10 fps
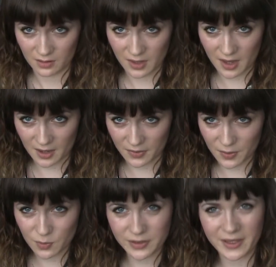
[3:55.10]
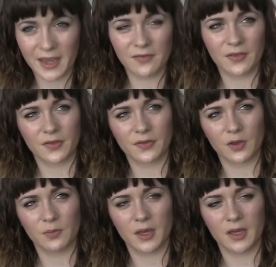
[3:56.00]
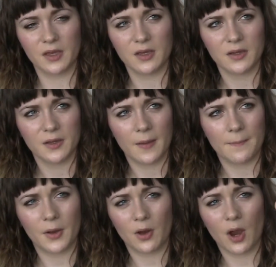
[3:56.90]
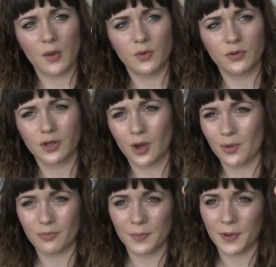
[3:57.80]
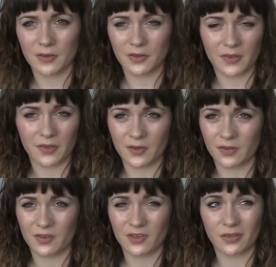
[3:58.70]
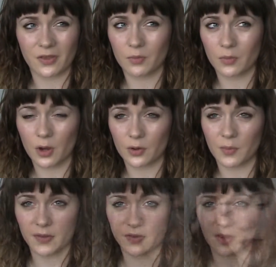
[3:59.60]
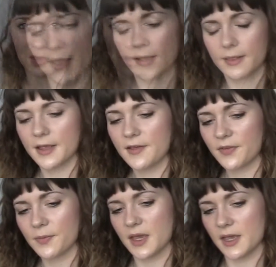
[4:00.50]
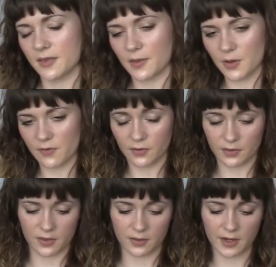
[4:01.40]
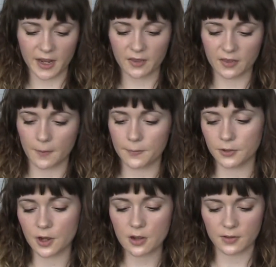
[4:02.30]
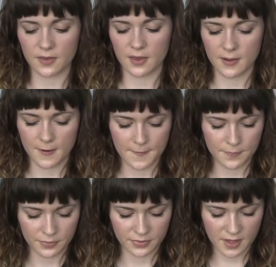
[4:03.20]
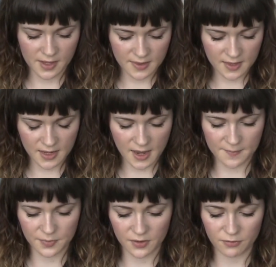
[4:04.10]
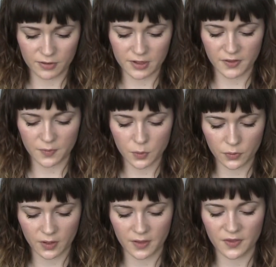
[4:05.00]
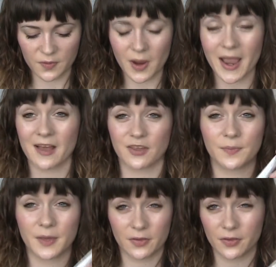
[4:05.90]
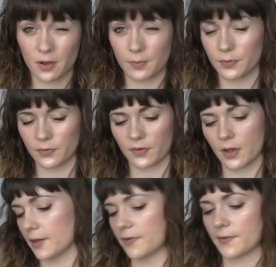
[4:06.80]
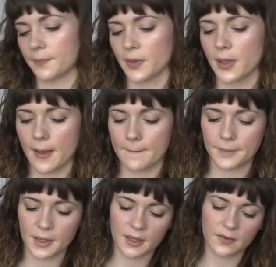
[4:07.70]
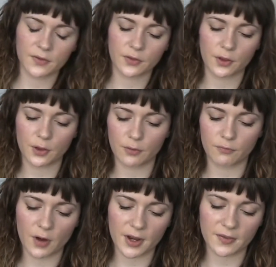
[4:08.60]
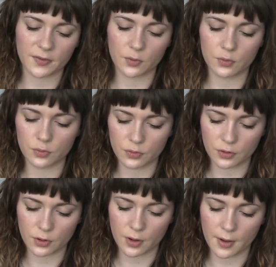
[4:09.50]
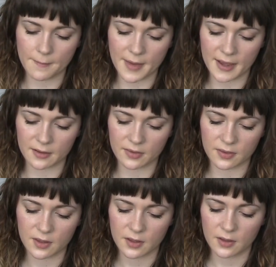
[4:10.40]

yeah, someone gave this to me, but I wouldn't go and repurchase this because it just didn't work skin type. Leads me to move on to the next product. This again is a really small size. This might actually be a sample size, but it's the Rice Ultra Matte